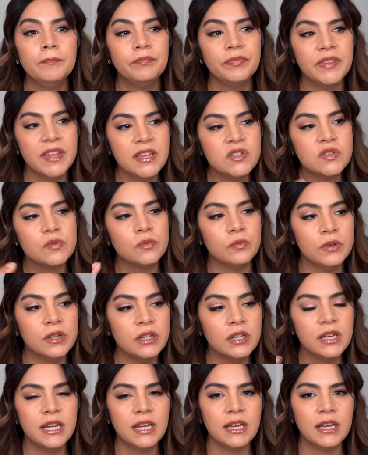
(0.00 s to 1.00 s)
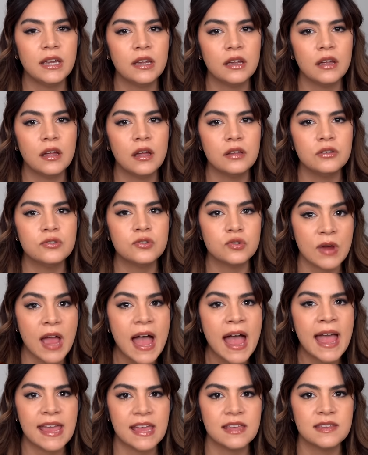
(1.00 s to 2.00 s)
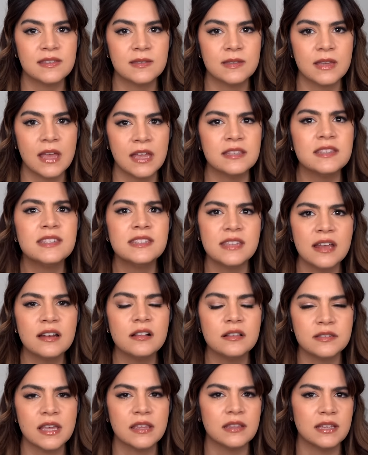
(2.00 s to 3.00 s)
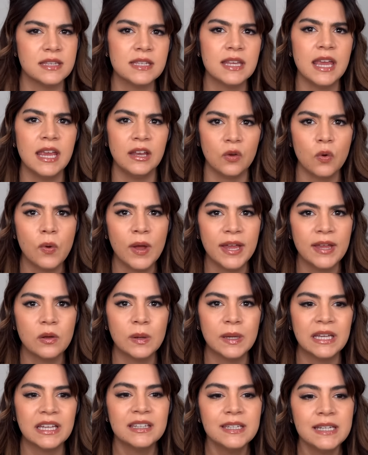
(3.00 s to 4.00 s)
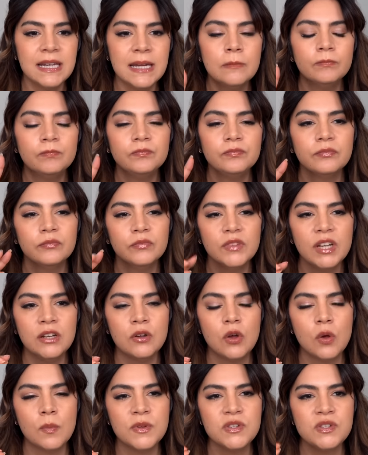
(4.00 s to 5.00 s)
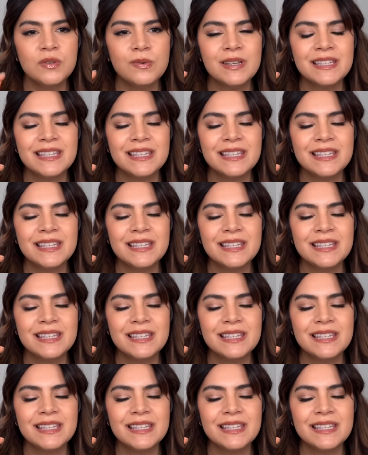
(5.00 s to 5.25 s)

This really dries and settles on the skin quite quickly and almost to a